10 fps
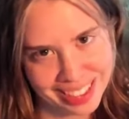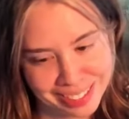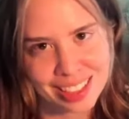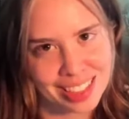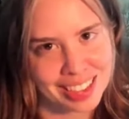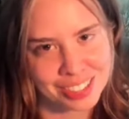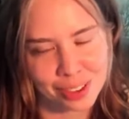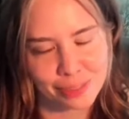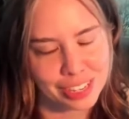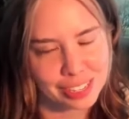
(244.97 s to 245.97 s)
That's
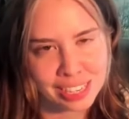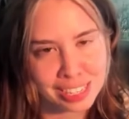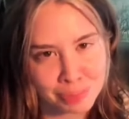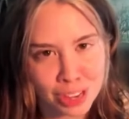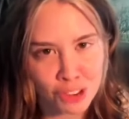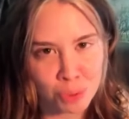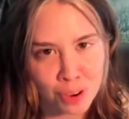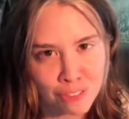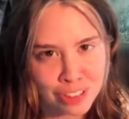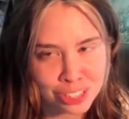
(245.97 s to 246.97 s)
obviously as much
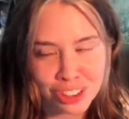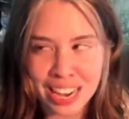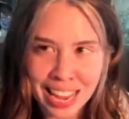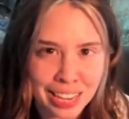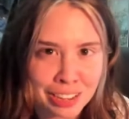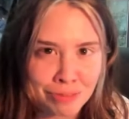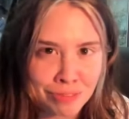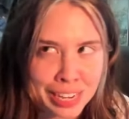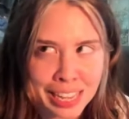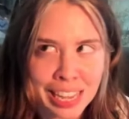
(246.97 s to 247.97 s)
proof as you need,
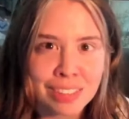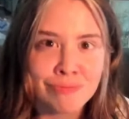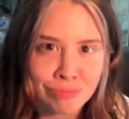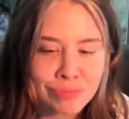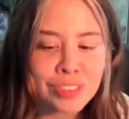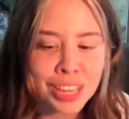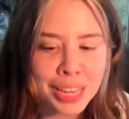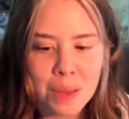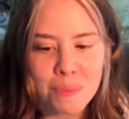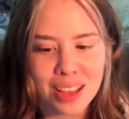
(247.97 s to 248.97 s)
really.
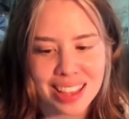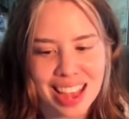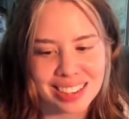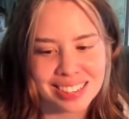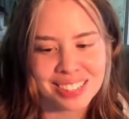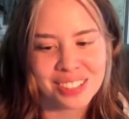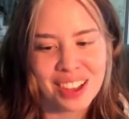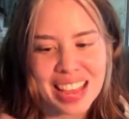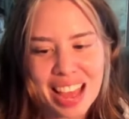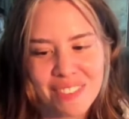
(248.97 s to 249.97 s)
Yeah, but yeah, she
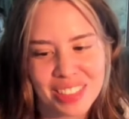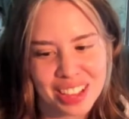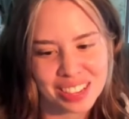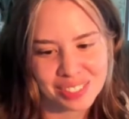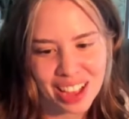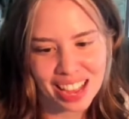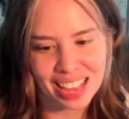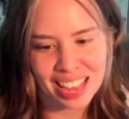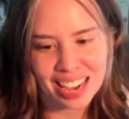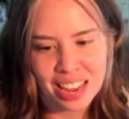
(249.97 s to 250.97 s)
saw a gap in the girls'
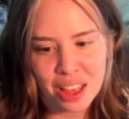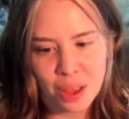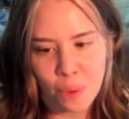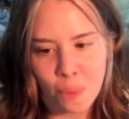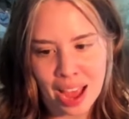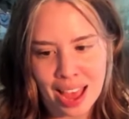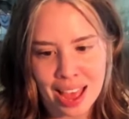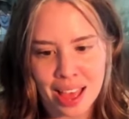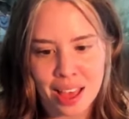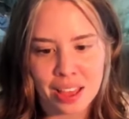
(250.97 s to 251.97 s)
market
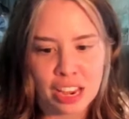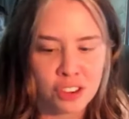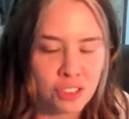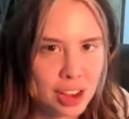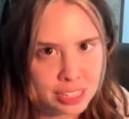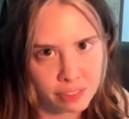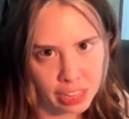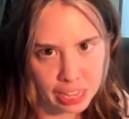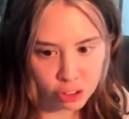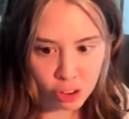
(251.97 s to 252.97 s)
where interactive
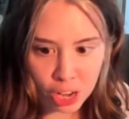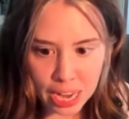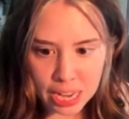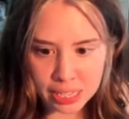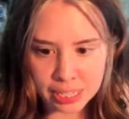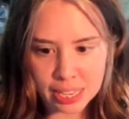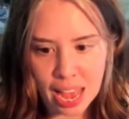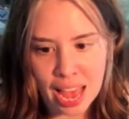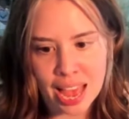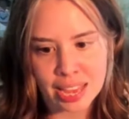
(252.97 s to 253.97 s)
electronics
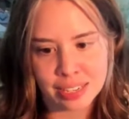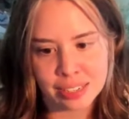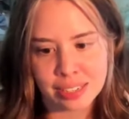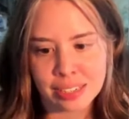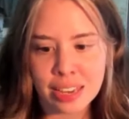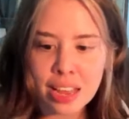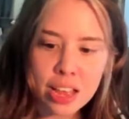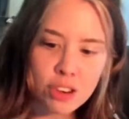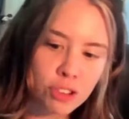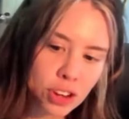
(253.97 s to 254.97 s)
and
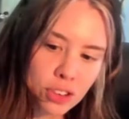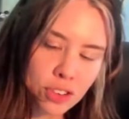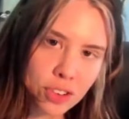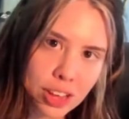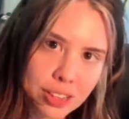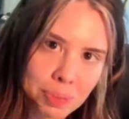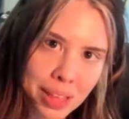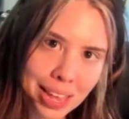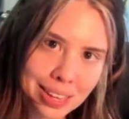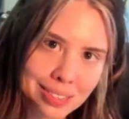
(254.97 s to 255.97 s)
traditional girls'
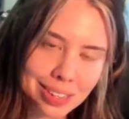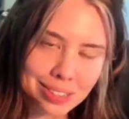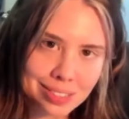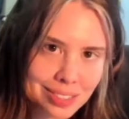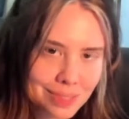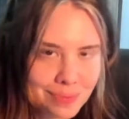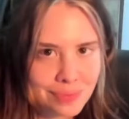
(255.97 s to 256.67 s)
play exist.